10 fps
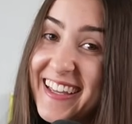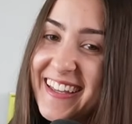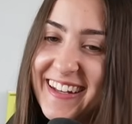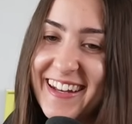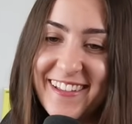
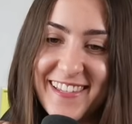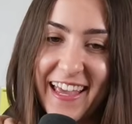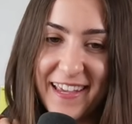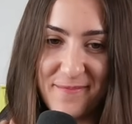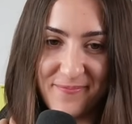Next
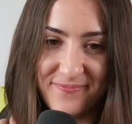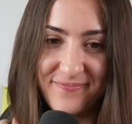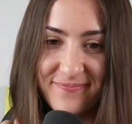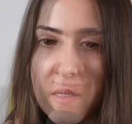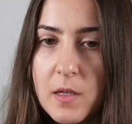game.
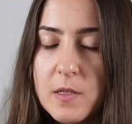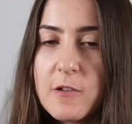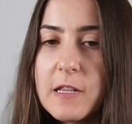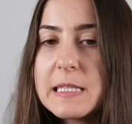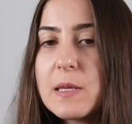So
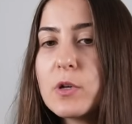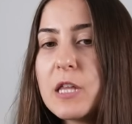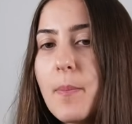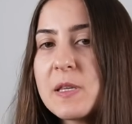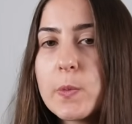let's see what
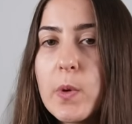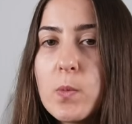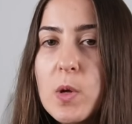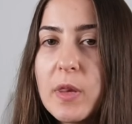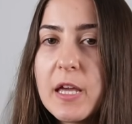happens when
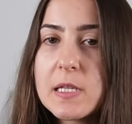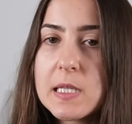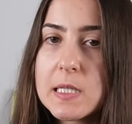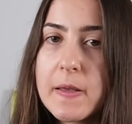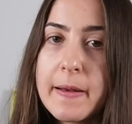we play the
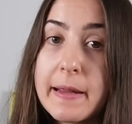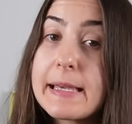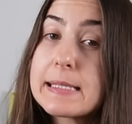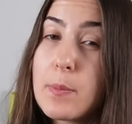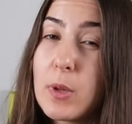Sicilian
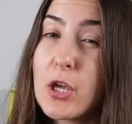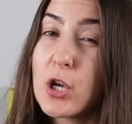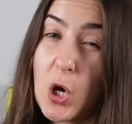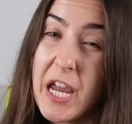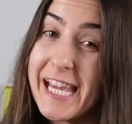against the
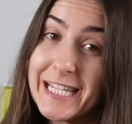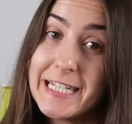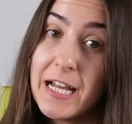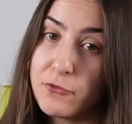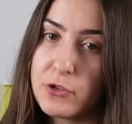player
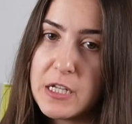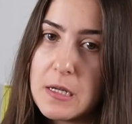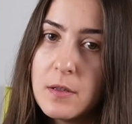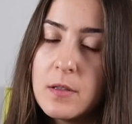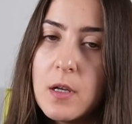1800
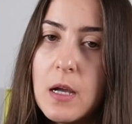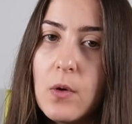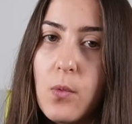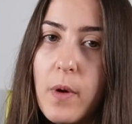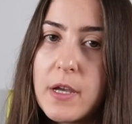Elo,
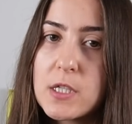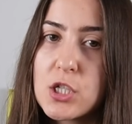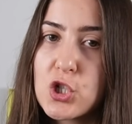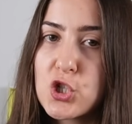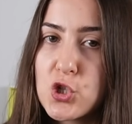which
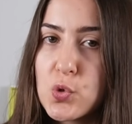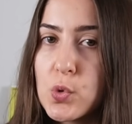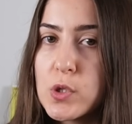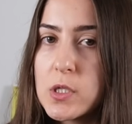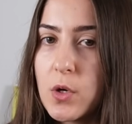
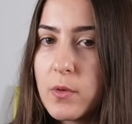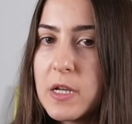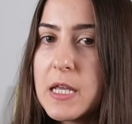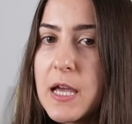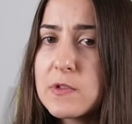should
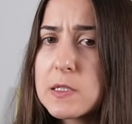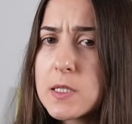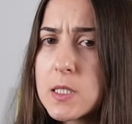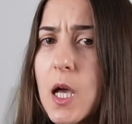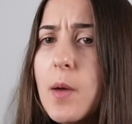already have
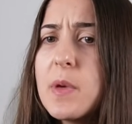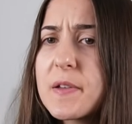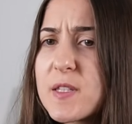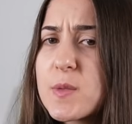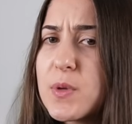some
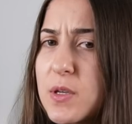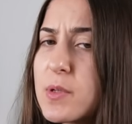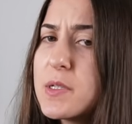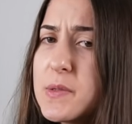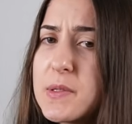
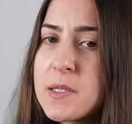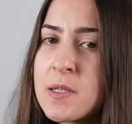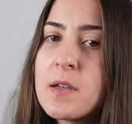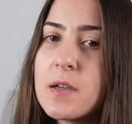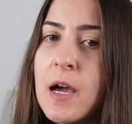experience.
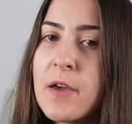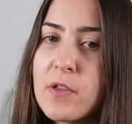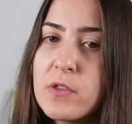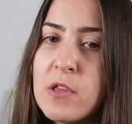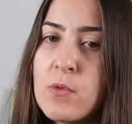I
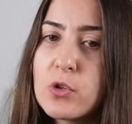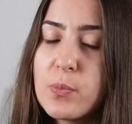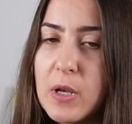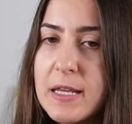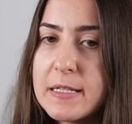thought they would
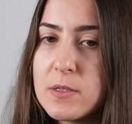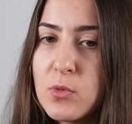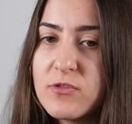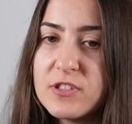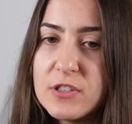play the
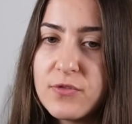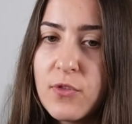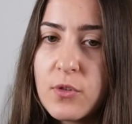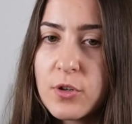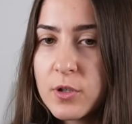move
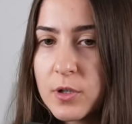d4.